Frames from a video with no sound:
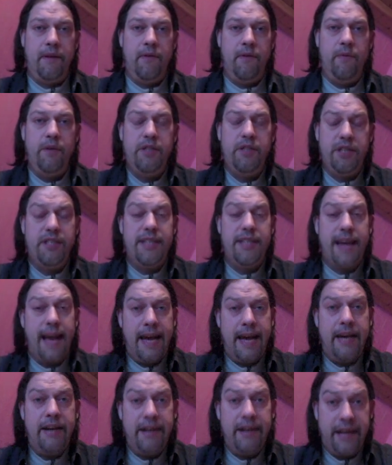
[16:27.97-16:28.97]
which is
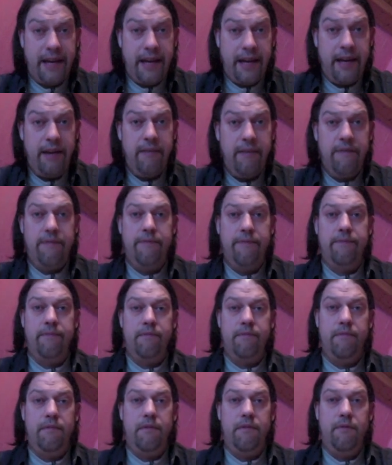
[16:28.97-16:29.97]
anarchy,
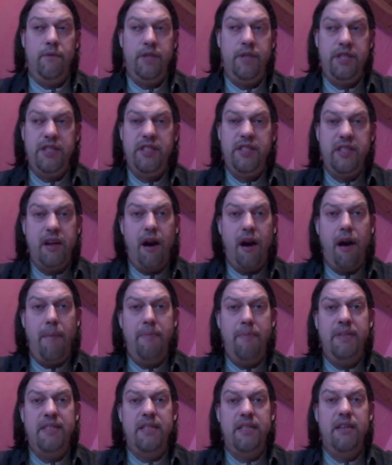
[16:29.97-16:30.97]
which is the
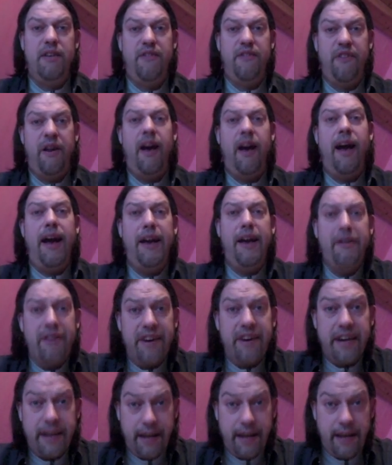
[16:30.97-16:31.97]
opposite of
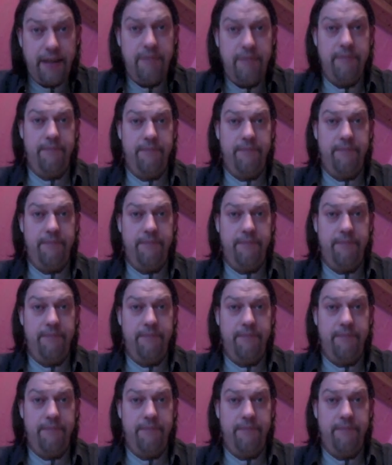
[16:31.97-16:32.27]
hierarchy.